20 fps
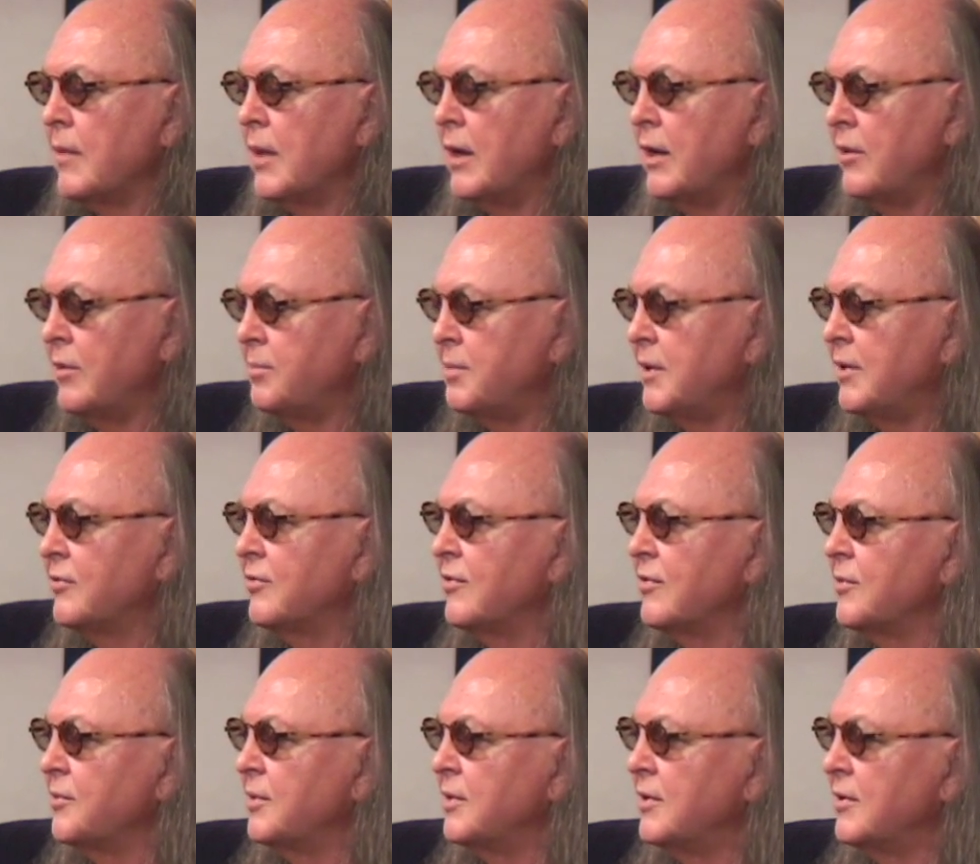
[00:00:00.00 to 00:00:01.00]
Other parts of
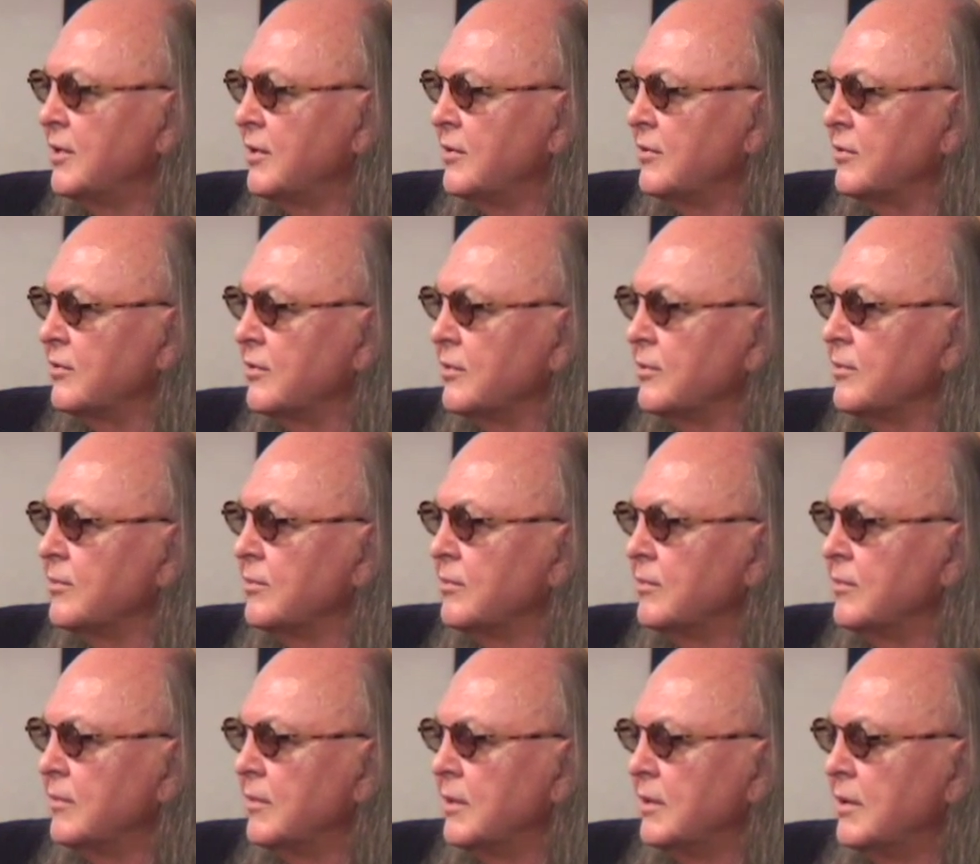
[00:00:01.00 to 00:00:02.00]
the world also.
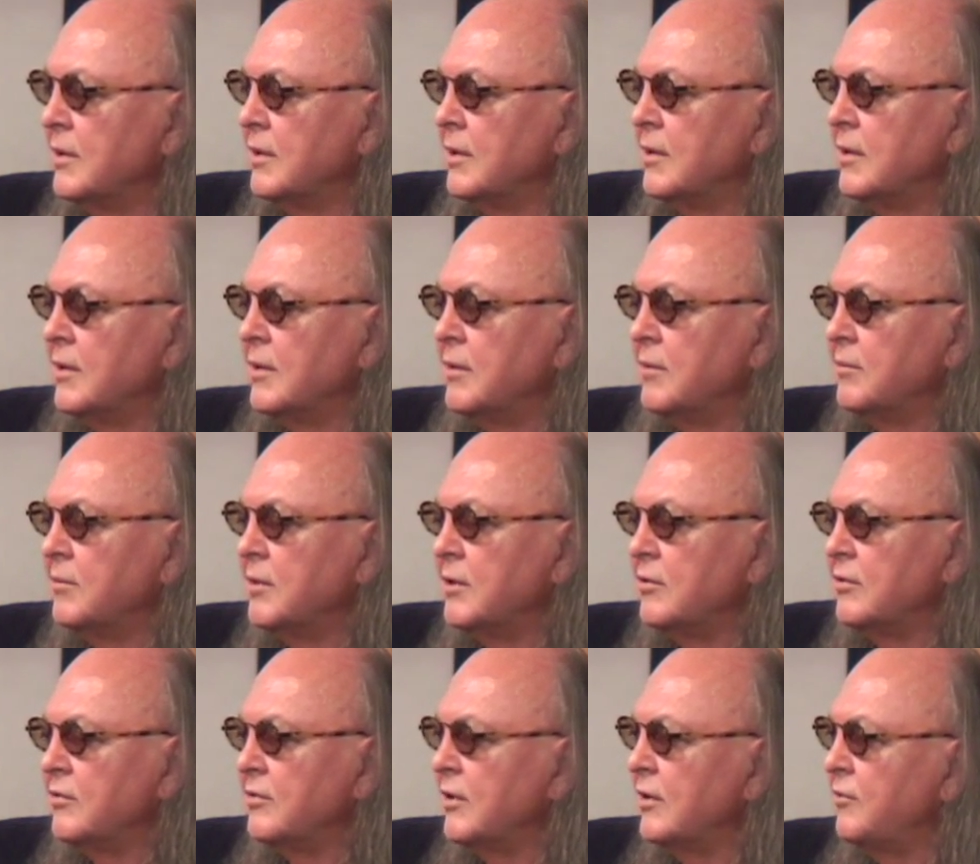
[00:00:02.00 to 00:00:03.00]
But
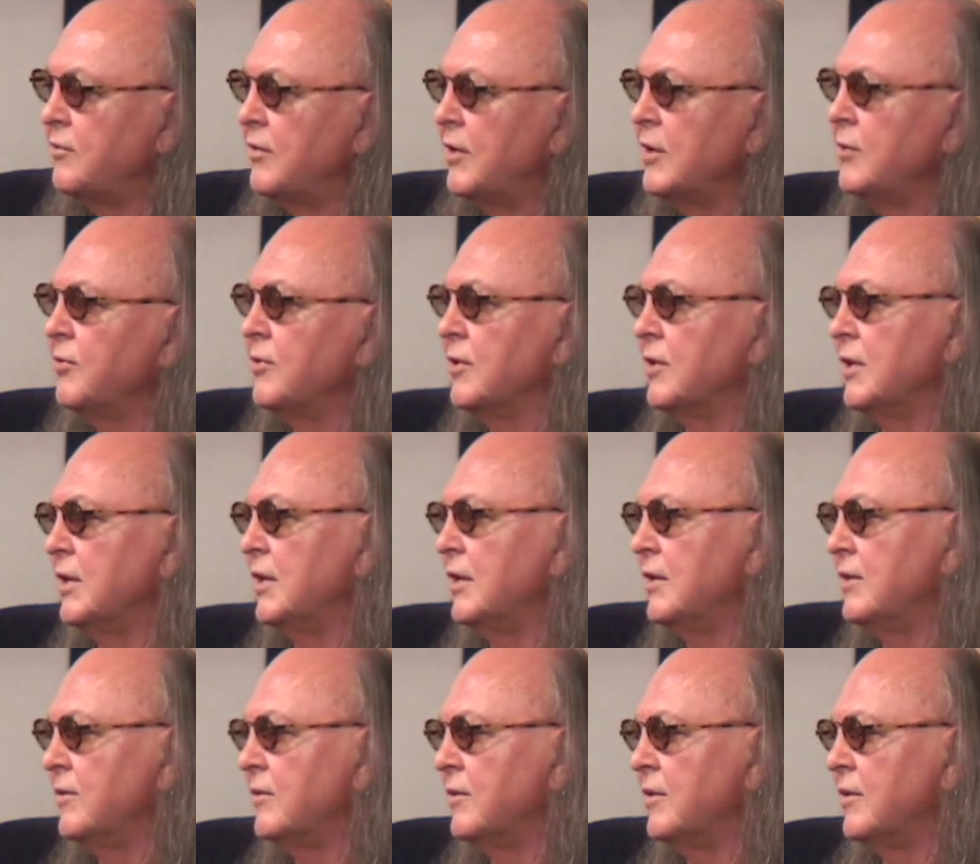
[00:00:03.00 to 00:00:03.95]
you see it frequently in